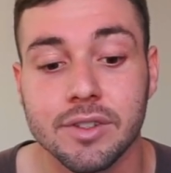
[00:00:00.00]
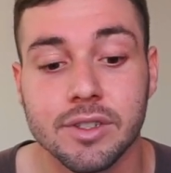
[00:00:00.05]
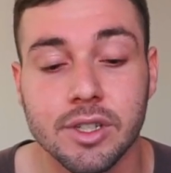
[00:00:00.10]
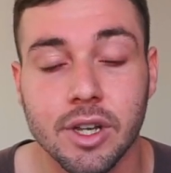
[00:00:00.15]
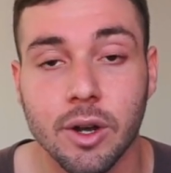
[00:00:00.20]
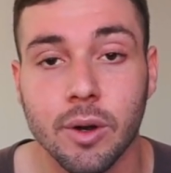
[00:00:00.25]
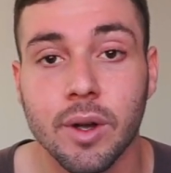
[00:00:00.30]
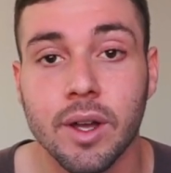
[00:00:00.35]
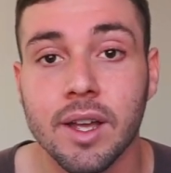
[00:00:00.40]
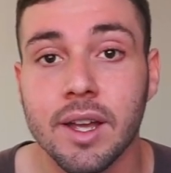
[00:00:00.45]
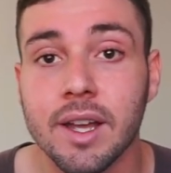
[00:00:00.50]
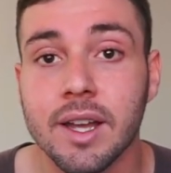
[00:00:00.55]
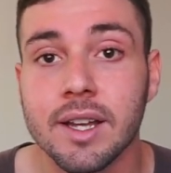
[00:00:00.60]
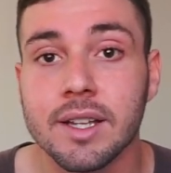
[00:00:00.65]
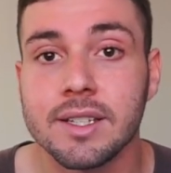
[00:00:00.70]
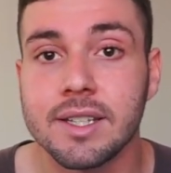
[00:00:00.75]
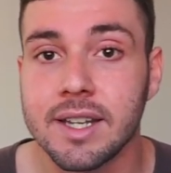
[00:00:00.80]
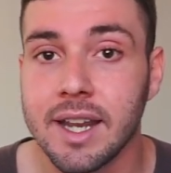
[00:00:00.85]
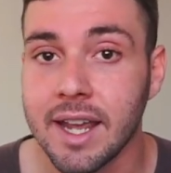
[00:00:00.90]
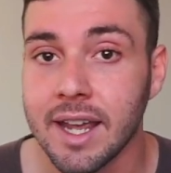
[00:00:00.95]
So
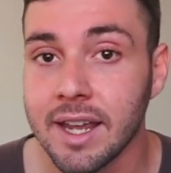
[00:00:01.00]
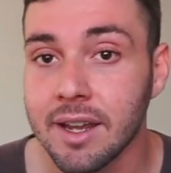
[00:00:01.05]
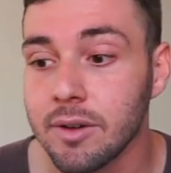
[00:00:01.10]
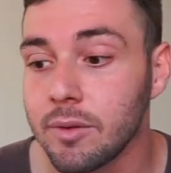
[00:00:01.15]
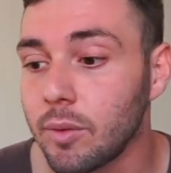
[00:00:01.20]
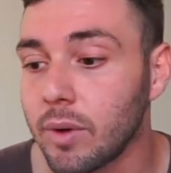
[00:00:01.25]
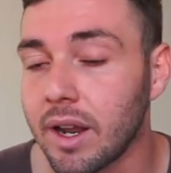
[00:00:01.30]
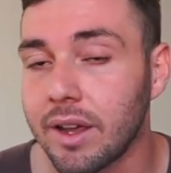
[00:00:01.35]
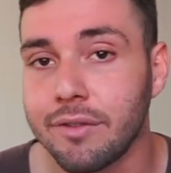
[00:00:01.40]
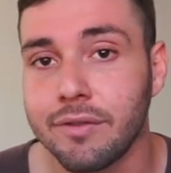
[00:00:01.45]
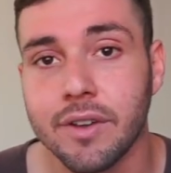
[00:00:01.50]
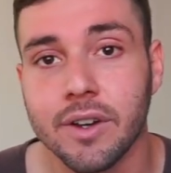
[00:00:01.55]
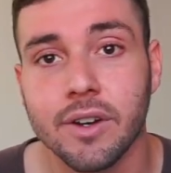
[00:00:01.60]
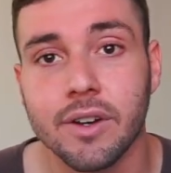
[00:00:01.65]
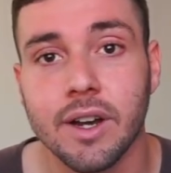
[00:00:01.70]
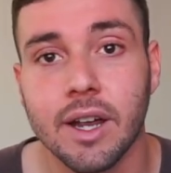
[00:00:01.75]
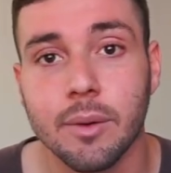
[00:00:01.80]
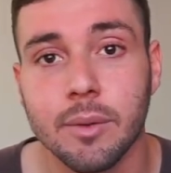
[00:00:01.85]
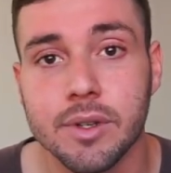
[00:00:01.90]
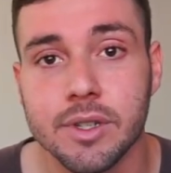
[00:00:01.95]
today, what I
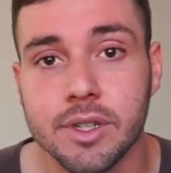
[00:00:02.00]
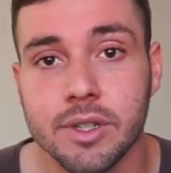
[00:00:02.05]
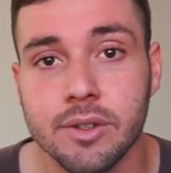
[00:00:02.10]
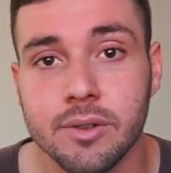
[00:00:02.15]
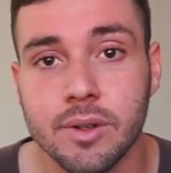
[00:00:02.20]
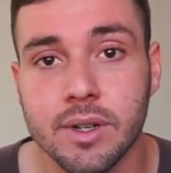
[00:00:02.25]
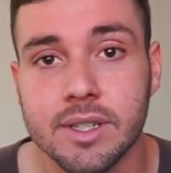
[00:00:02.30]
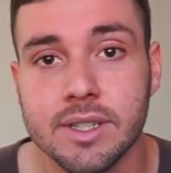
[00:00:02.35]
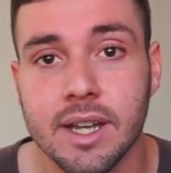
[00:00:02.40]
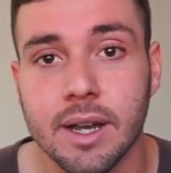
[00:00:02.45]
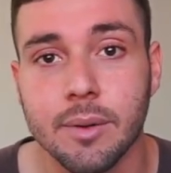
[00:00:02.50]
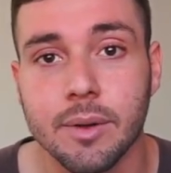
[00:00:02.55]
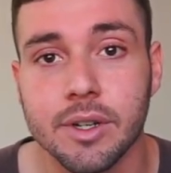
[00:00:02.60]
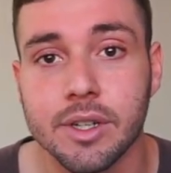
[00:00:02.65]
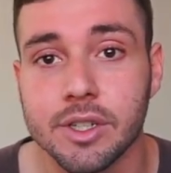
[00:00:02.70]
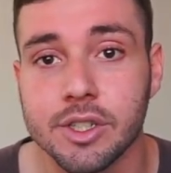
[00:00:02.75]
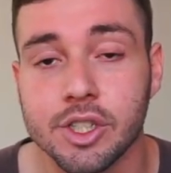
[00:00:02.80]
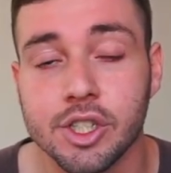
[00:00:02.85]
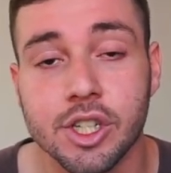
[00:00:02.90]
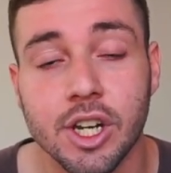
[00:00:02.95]
figured I would do is I
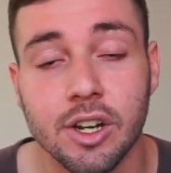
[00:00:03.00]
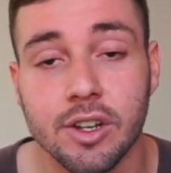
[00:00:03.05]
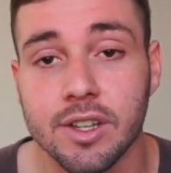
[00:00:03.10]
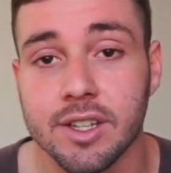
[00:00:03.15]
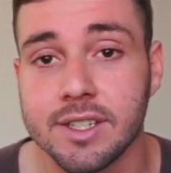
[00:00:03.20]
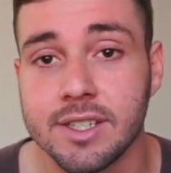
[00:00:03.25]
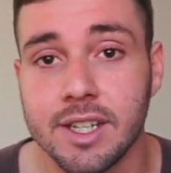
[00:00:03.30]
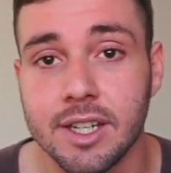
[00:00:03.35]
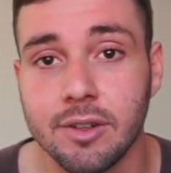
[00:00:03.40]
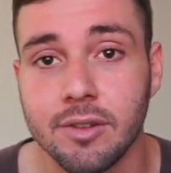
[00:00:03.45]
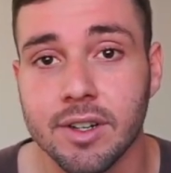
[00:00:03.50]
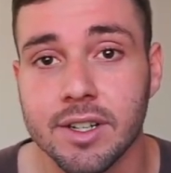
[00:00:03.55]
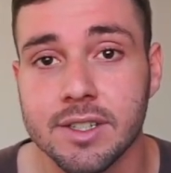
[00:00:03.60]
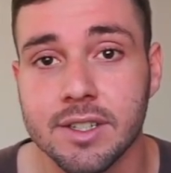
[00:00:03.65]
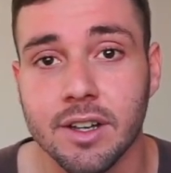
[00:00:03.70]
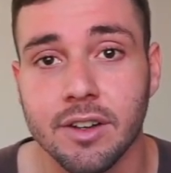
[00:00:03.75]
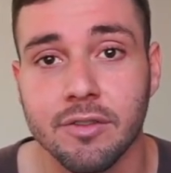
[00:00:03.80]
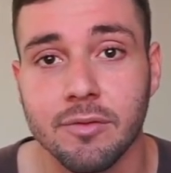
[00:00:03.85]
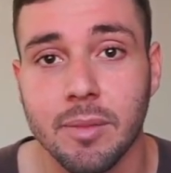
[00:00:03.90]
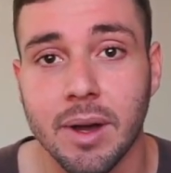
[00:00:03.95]
would share the secrets
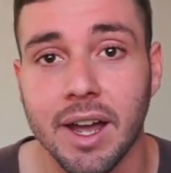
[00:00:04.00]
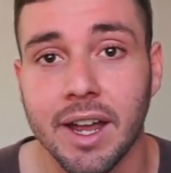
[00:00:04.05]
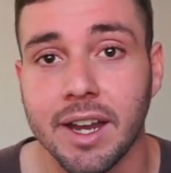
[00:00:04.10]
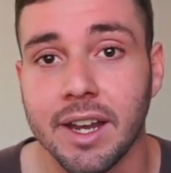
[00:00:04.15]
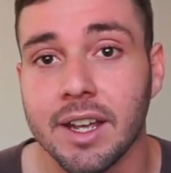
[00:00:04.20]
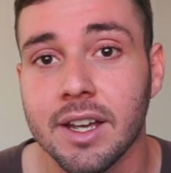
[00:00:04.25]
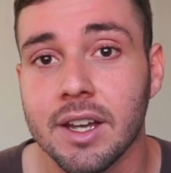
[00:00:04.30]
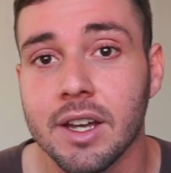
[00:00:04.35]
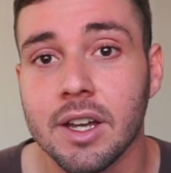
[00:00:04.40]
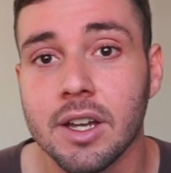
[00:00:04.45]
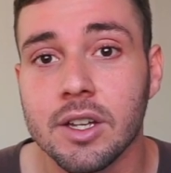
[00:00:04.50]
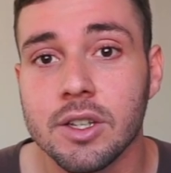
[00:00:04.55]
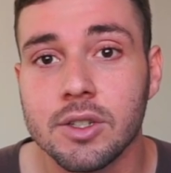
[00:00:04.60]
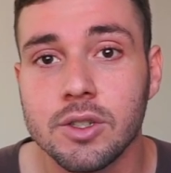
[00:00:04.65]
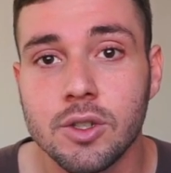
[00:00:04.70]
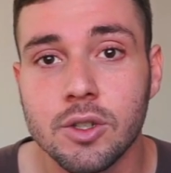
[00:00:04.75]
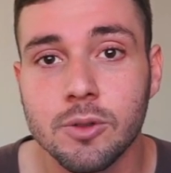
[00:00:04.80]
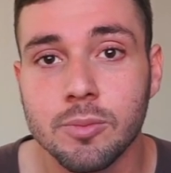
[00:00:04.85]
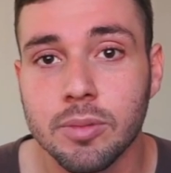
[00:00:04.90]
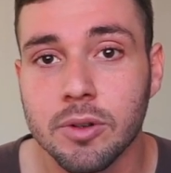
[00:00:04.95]
of my
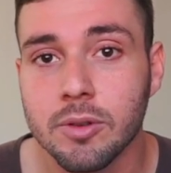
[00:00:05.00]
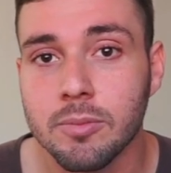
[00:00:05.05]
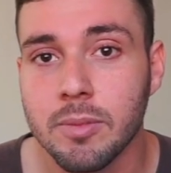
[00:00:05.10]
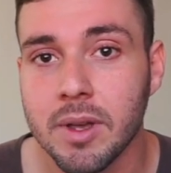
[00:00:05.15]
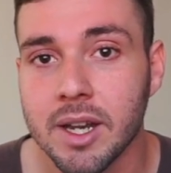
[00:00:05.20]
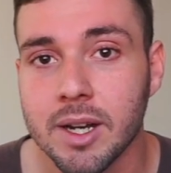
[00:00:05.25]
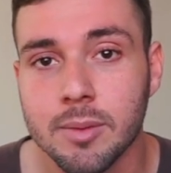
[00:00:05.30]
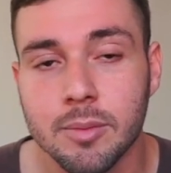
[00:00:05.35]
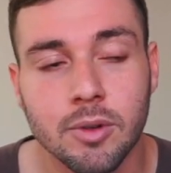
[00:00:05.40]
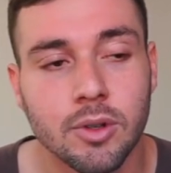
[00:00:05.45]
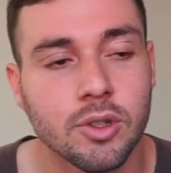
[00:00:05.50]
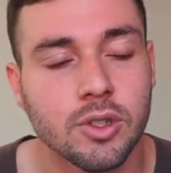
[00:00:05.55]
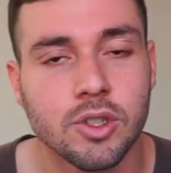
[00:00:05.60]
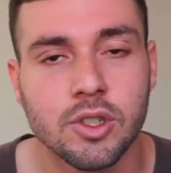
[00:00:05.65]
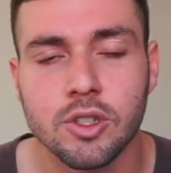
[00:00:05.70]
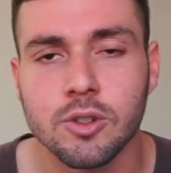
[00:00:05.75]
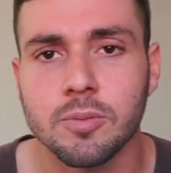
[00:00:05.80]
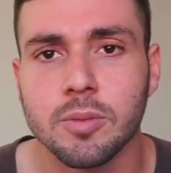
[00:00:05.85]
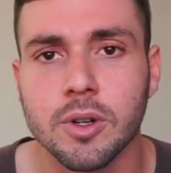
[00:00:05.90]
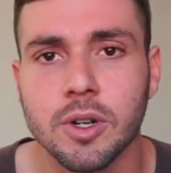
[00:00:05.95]
super minimal,
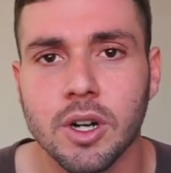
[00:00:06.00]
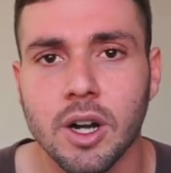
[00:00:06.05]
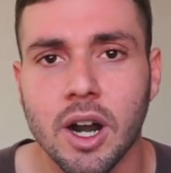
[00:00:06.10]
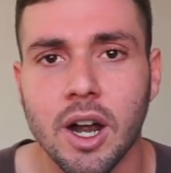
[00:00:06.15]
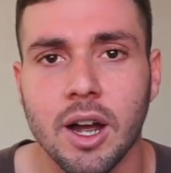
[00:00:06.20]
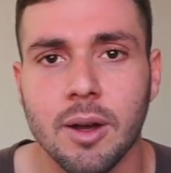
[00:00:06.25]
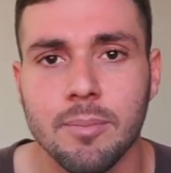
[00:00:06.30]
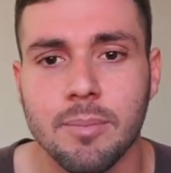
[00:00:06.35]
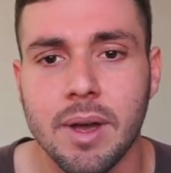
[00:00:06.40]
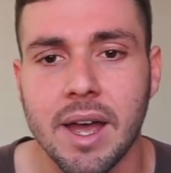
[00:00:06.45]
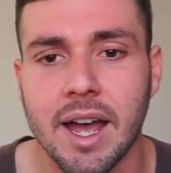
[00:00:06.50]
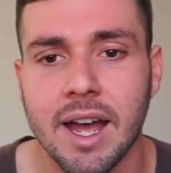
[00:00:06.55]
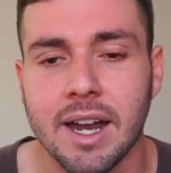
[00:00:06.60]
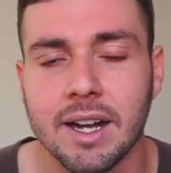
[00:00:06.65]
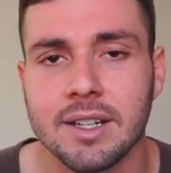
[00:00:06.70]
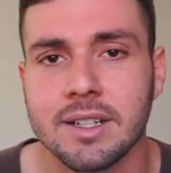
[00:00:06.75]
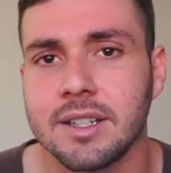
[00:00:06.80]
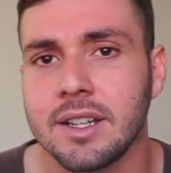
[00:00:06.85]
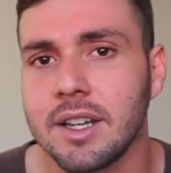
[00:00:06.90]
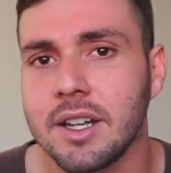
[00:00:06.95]
super
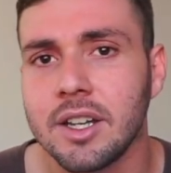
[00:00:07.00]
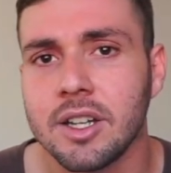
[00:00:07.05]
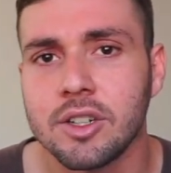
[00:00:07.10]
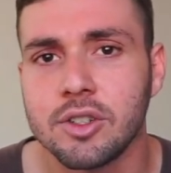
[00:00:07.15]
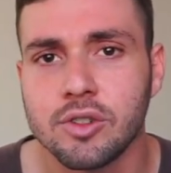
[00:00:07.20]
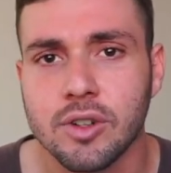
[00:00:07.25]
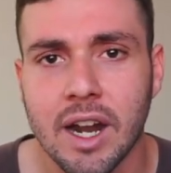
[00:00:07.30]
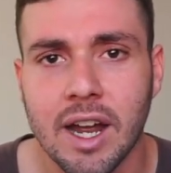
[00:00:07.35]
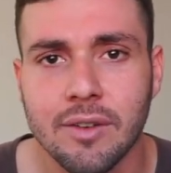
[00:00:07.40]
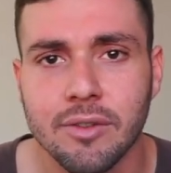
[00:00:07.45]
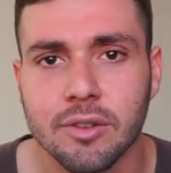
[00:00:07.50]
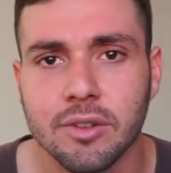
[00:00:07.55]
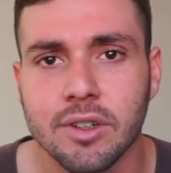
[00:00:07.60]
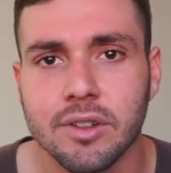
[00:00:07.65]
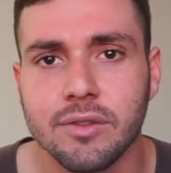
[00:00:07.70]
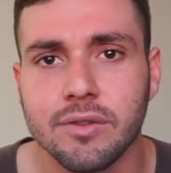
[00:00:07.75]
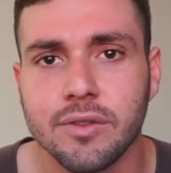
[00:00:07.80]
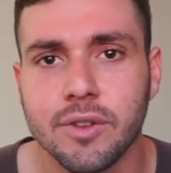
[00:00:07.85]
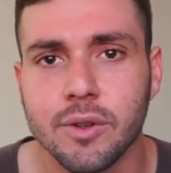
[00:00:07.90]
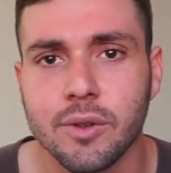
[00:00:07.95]
compact travel
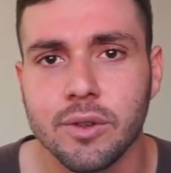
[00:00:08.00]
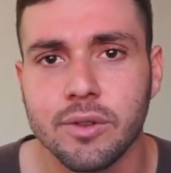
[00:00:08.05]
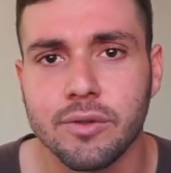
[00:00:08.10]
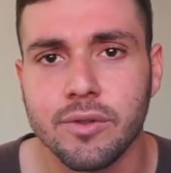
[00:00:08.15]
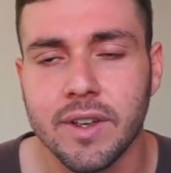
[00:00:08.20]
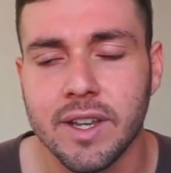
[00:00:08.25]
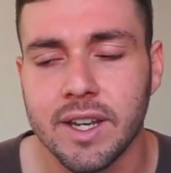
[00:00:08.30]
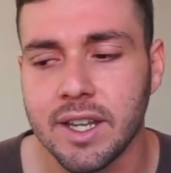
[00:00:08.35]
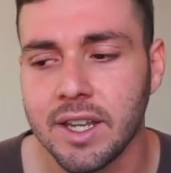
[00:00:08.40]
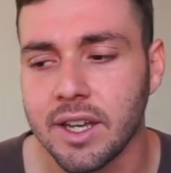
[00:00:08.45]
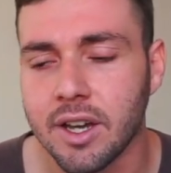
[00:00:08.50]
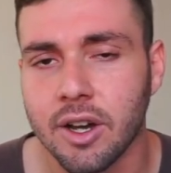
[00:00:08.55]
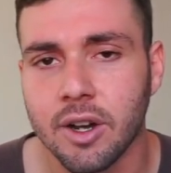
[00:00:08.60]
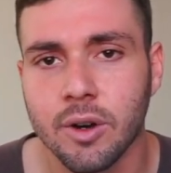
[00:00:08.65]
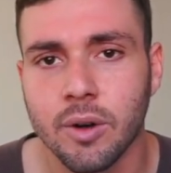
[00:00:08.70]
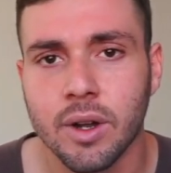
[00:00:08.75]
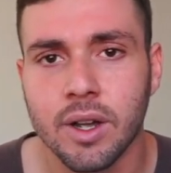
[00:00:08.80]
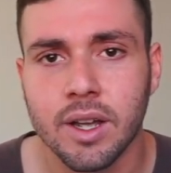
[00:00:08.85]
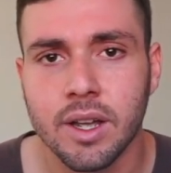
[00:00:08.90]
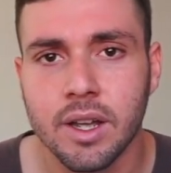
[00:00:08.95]
and food
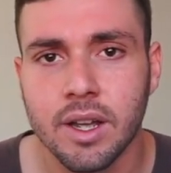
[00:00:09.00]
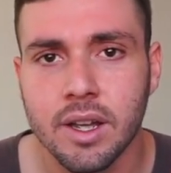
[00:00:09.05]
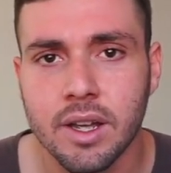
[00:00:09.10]
video